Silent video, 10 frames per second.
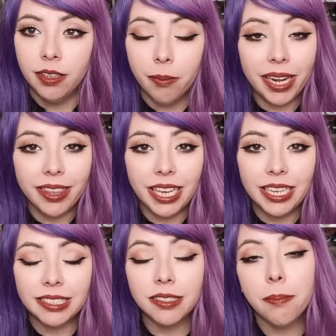but I think it
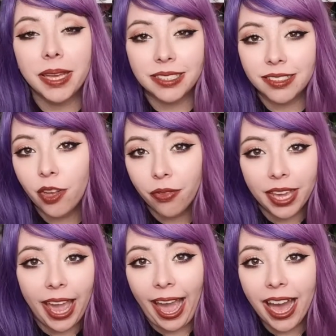is the best sale they
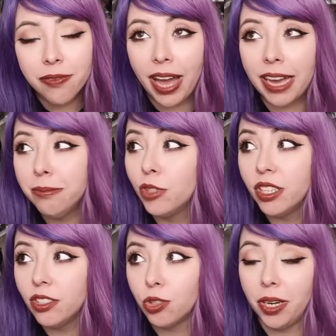have I'm
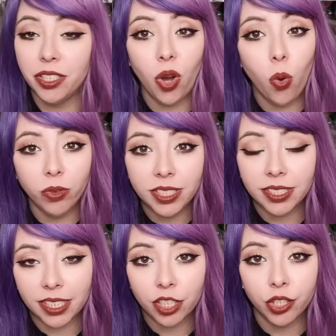gonna try to only
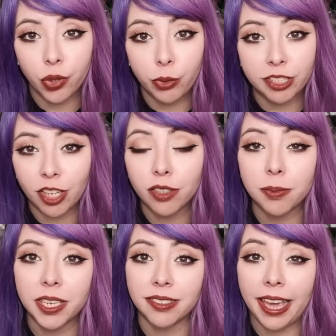stick to those sales
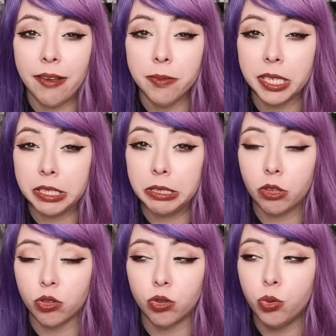because they have them like
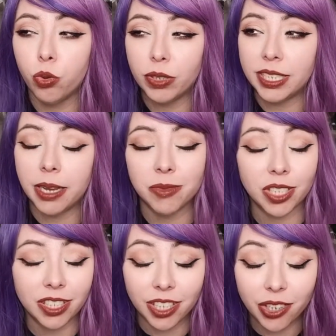two three times a
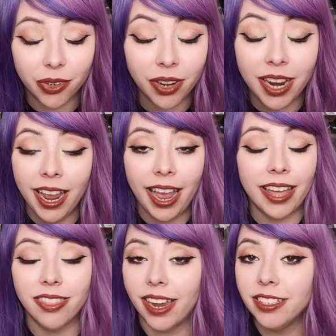year
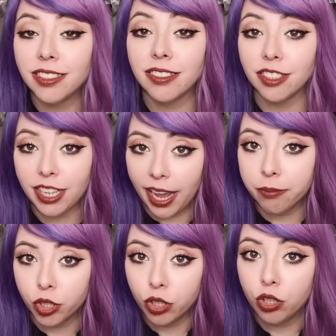and that is the time
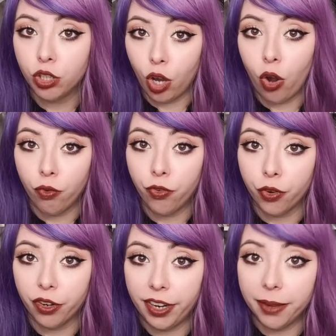to go
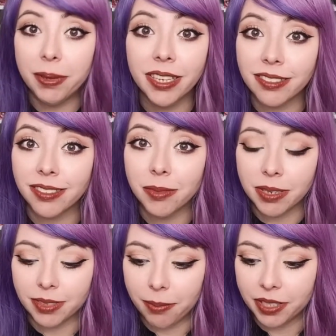for it because
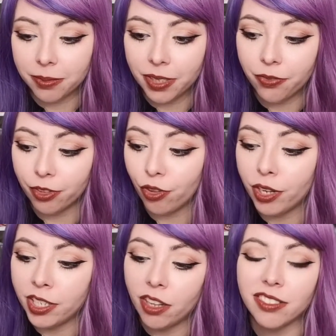sometimes I buy something for
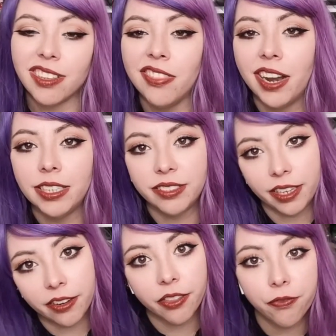$30 and then I see
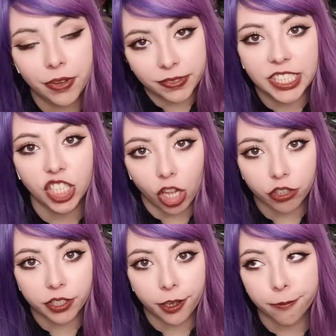it in the $15
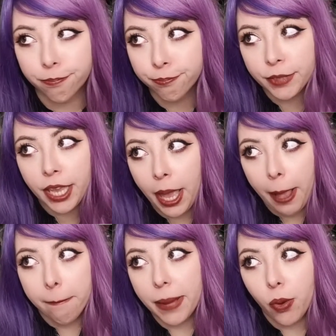sale
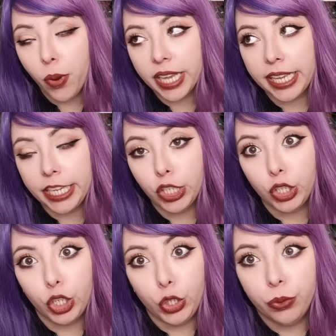uh, what can you
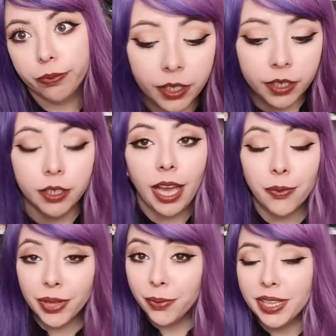do? I
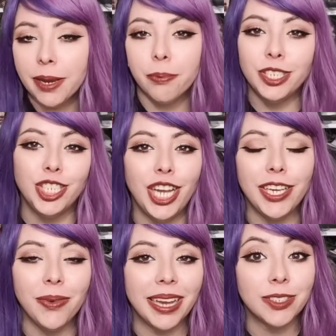really, really appreciate
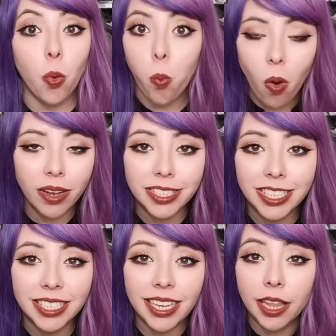you guys
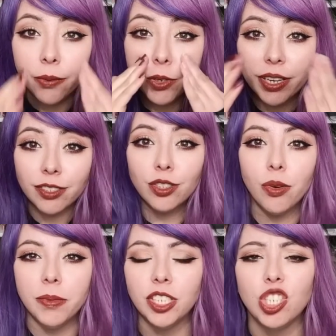watching. I love you guys so
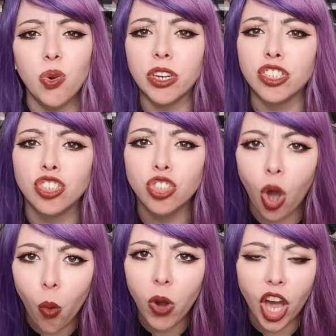much. You are
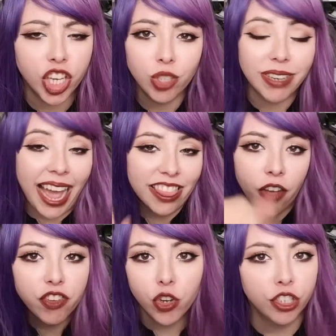so cute. I
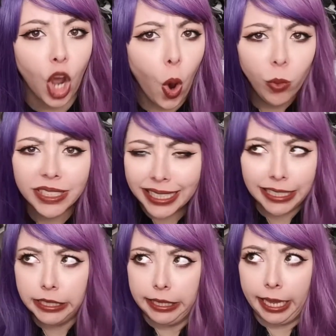love your nose. It's
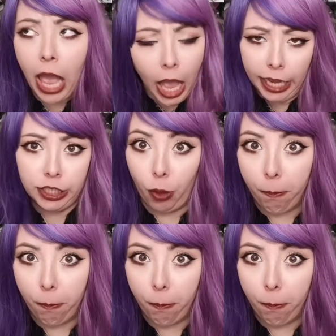just like, it's so